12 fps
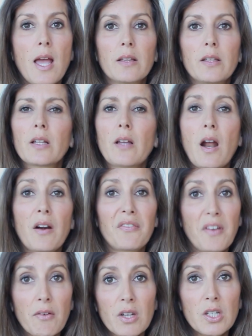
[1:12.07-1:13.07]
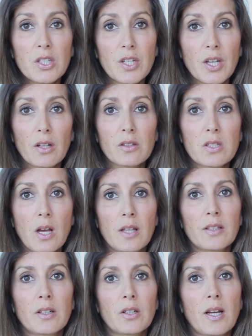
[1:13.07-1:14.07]
that are very detailed
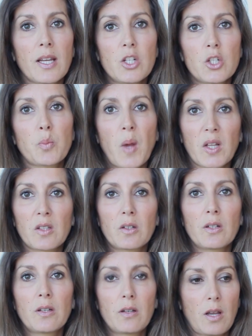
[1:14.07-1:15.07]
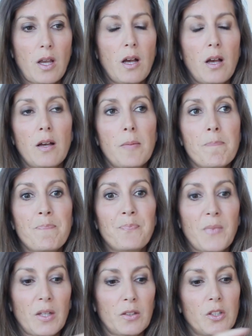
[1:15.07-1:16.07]
under each pattern,
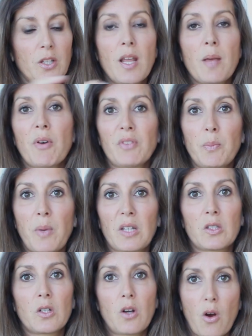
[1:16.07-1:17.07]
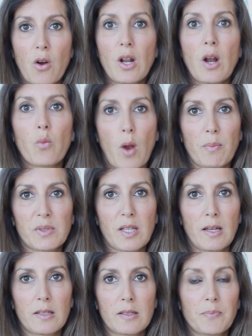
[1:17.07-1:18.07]
under the name of the pattern on our
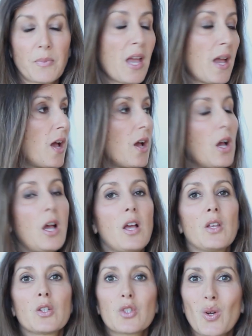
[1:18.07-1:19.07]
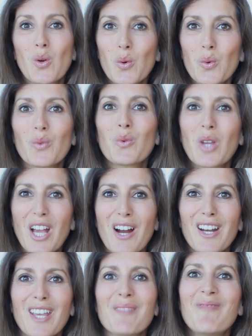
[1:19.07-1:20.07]
website. So
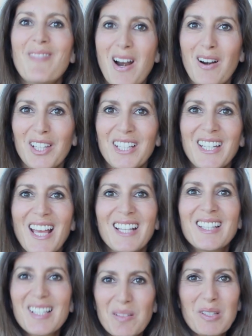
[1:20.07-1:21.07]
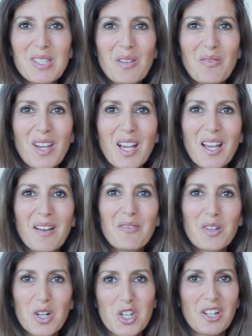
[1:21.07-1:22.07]
regarding Marilyn and this specific
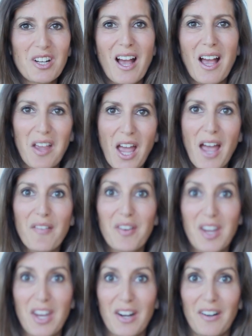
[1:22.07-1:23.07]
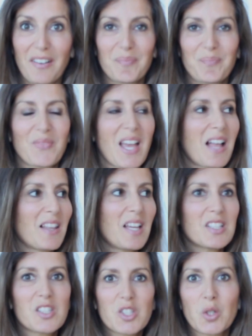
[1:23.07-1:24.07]
version I have here,
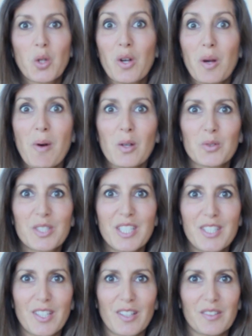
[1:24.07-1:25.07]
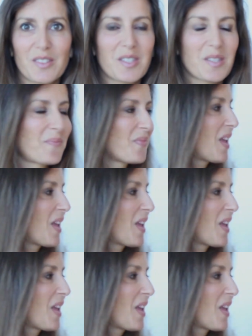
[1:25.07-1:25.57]
let's talk about details.